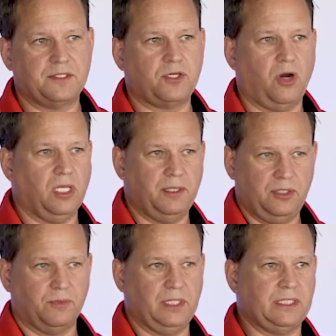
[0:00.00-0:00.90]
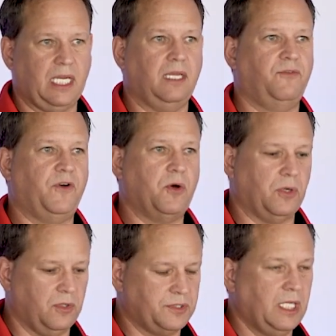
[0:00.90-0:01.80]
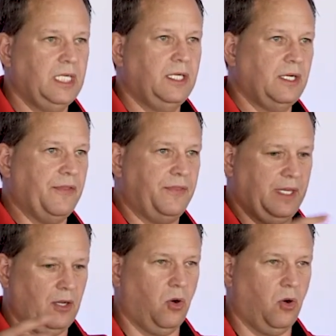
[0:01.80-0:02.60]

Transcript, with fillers: let's call it, you're really taking photos, the